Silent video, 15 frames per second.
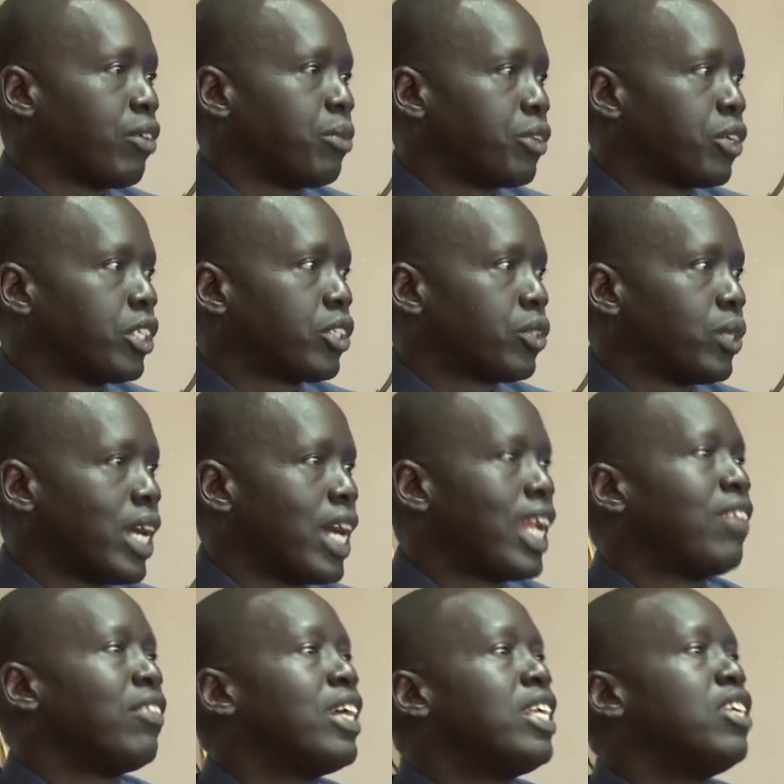of South Sudan
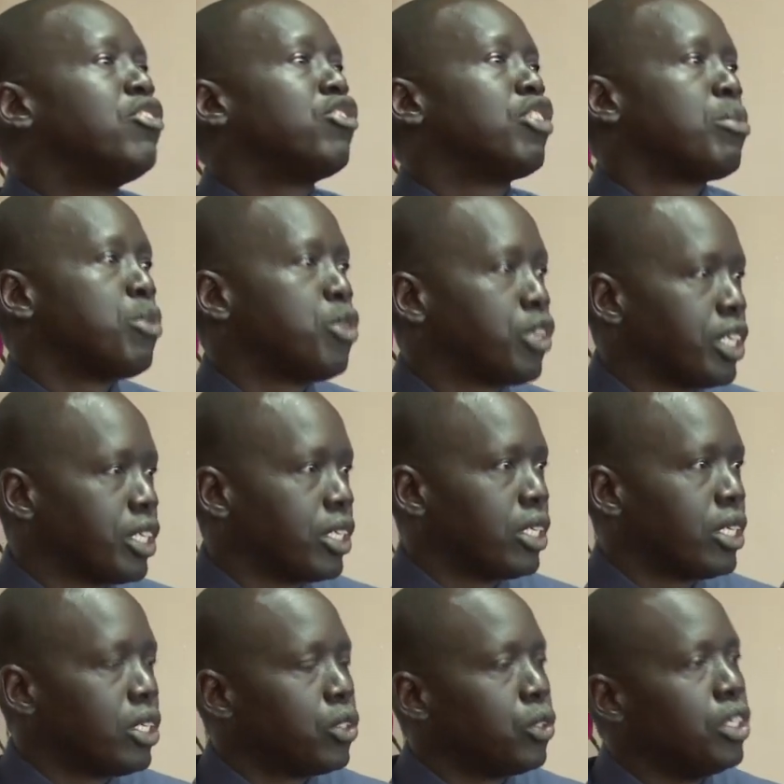and then distribute it
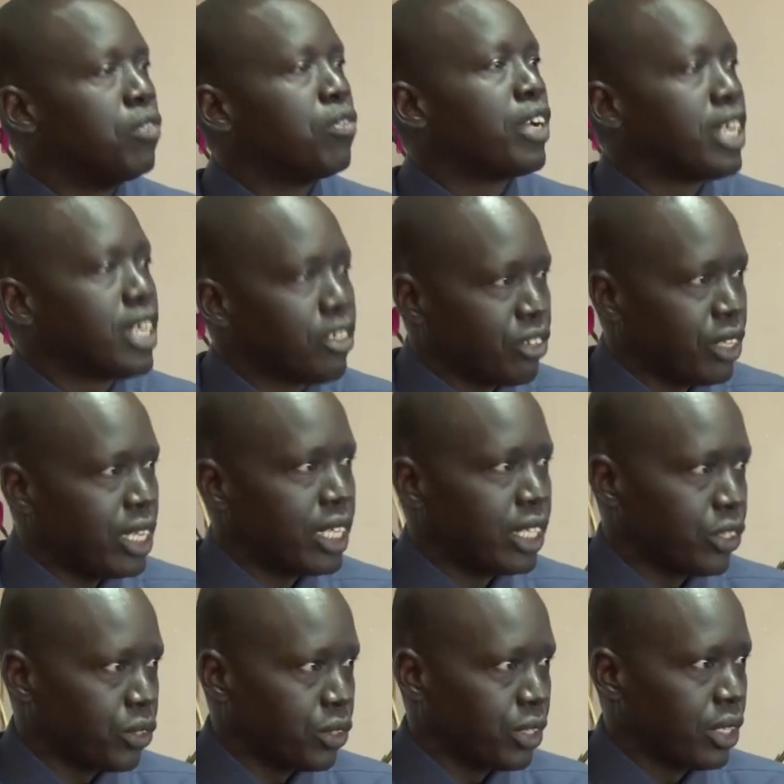to different
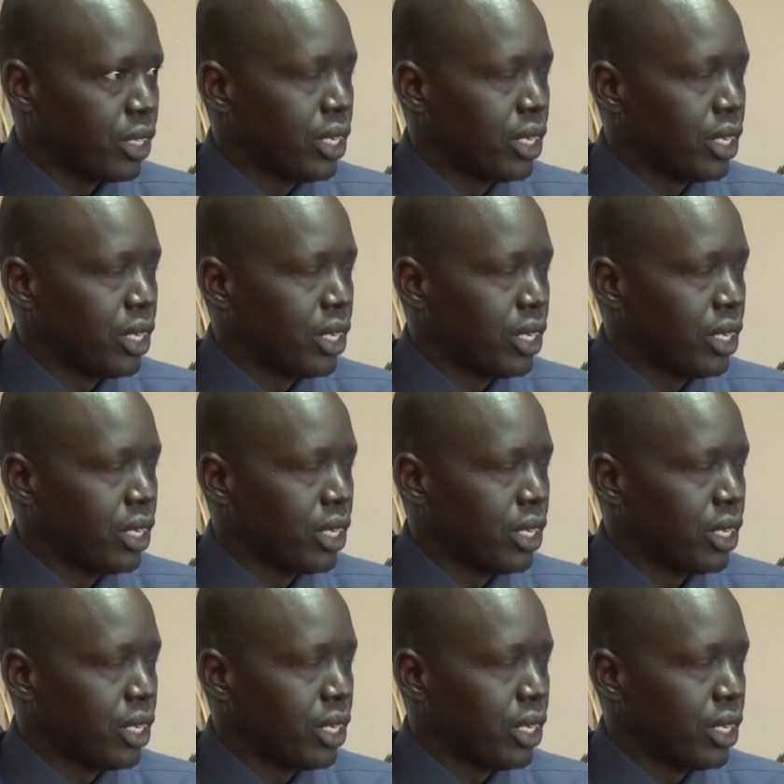destinations.